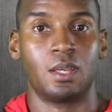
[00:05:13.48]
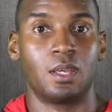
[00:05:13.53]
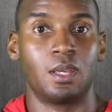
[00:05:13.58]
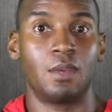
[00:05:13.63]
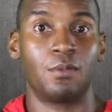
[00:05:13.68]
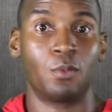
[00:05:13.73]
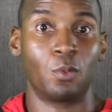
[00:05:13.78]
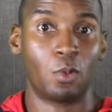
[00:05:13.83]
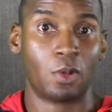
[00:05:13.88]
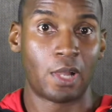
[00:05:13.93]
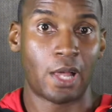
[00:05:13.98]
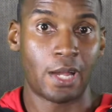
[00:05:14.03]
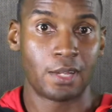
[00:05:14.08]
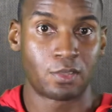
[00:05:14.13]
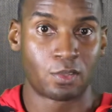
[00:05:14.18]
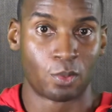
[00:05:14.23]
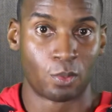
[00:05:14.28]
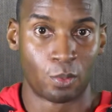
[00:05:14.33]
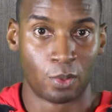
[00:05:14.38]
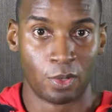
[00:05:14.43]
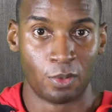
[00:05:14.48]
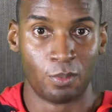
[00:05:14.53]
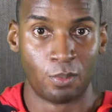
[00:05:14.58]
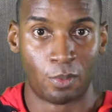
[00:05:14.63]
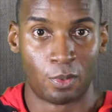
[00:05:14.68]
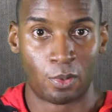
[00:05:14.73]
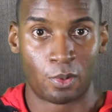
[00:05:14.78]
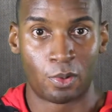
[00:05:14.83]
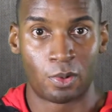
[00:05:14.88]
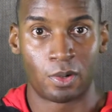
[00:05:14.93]
If you would like to read
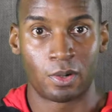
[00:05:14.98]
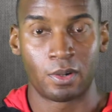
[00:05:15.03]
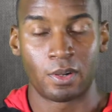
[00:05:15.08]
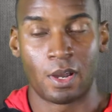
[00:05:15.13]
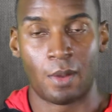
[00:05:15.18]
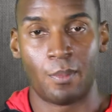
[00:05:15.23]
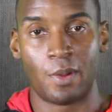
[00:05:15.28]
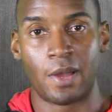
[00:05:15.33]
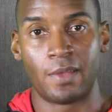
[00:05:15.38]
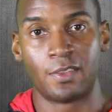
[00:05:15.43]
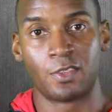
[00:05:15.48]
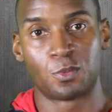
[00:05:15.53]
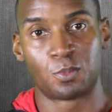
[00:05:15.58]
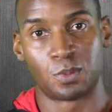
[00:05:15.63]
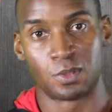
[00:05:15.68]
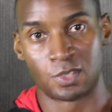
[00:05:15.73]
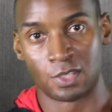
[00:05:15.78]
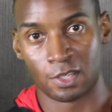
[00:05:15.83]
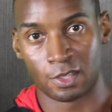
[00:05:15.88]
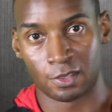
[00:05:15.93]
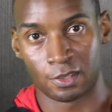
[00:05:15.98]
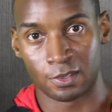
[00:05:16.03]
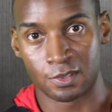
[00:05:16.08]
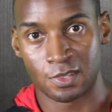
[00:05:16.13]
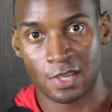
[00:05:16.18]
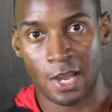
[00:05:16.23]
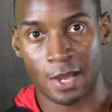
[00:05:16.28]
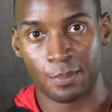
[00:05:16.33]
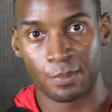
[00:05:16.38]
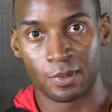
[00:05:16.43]
more about this particular
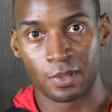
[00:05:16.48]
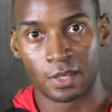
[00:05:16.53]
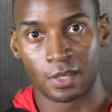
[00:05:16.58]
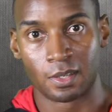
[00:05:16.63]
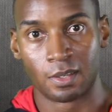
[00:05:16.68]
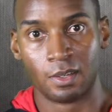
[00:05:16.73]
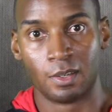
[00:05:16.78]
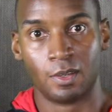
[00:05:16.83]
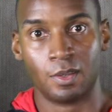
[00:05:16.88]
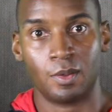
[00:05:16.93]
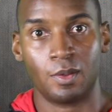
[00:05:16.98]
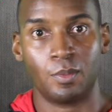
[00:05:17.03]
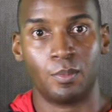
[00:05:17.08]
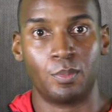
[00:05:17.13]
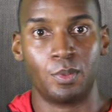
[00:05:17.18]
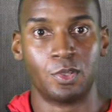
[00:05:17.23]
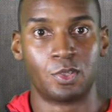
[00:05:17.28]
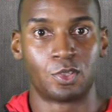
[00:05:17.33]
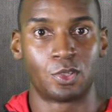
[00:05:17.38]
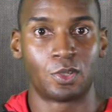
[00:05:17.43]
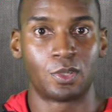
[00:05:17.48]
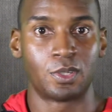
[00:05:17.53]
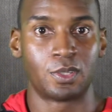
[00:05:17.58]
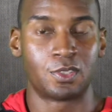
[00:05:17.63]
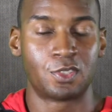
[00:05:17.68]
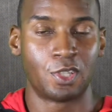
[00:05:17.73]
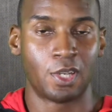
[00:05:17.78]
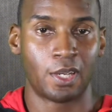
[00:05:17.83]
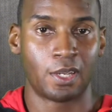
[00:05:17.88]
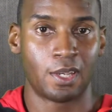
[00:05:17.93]
topic, be sure to
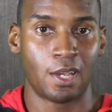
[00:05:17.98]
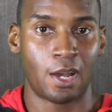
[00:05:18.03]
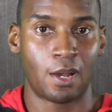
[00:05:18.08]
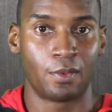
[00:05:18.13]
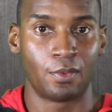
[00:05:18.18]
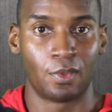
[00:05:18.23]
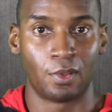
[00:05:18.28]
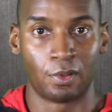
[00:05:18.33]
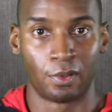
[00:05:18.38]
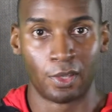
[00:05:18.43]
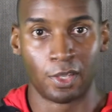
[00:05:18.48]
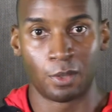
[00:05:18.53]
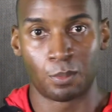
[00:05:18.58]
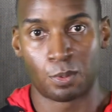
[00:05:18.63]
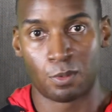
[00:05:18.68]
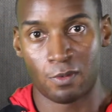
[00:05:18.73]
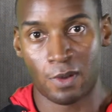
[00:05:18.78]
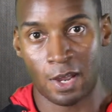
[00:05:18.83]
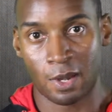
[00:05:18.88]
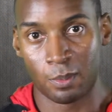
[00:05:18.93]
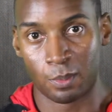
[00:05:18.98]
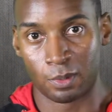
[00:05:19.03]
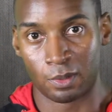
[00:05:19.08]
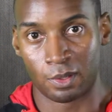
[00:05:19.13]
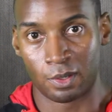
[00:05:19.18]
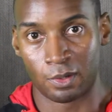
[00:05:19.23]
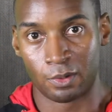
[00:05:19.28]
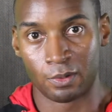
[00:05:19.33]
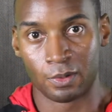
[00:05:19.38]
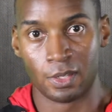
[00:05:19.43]
check out the link provided
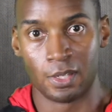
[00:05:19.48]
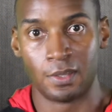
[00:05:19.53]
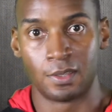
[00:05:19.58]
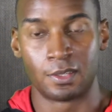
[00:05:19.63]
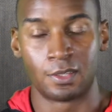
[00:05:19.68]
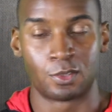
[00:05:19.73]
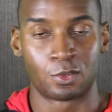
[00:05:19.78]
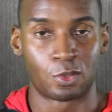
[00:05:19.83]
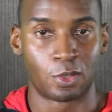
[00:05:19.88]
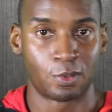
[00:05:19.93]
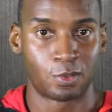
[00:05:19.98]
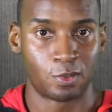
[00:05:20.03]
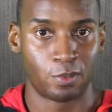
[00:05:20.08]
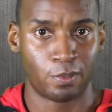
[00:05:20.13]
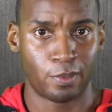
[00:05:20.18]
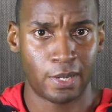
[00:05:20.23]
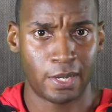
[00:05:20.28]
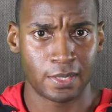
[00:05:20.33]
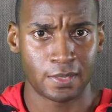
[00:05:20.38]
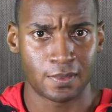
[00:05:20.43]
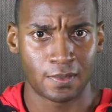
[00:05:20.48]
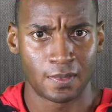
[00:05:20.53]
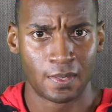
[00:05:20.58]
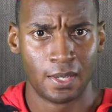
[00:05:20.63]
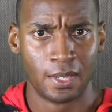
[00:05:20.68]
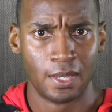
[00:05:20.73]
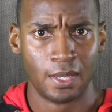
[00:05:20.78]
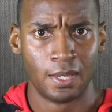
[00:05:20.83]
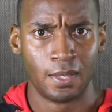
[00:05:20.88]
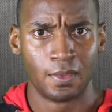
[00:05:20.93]
below in the description box.
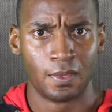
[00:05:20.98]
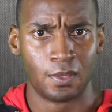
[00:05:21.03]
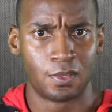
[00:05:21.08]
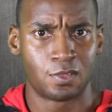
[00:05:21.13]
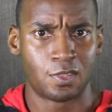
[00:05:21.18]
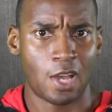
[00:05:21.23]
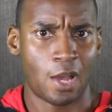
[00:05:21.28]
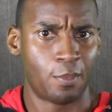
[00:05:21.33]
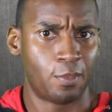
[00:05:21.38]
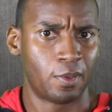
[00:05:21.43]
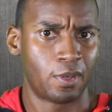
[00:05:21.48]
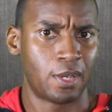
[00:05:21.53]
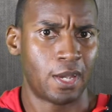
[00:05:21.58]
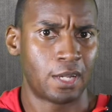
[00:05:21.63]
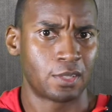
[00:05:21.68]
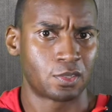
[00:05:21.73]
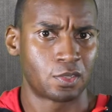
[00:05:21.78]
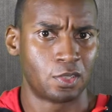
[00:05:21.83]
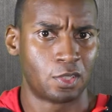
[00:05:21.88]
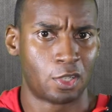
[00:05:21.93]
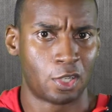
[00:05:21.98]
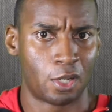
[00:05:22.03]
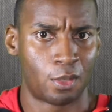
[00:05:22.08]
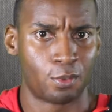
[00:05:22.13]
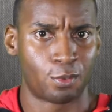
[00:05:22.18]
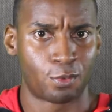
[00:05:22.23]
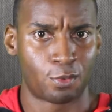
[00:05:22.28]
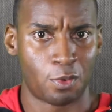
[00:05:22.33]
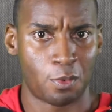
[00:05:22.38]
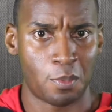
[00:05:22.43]
This topic actually
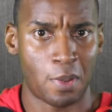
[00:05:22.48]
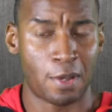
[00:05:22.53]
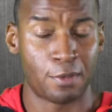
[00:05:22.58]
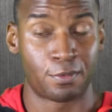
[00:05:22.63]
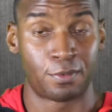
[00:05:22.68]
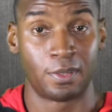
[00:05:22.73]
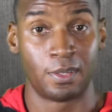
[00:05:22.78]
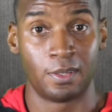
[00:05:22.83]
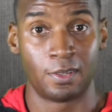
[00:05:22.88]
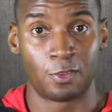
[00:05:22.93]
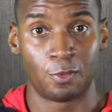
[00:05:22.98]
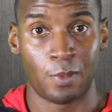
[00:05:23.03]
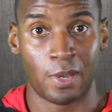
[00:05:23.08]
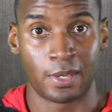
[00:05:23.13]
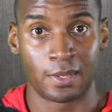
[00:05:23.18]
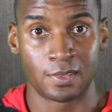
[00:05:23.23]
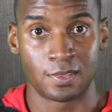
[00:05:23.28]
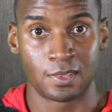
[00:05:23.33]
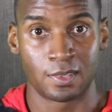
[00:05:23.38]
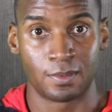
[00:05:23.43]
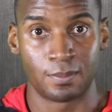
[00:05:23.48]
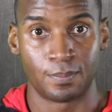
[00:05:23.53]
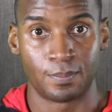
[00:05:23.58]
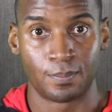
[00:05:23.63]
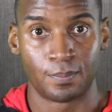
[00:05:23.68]
comes from my fitness magazine.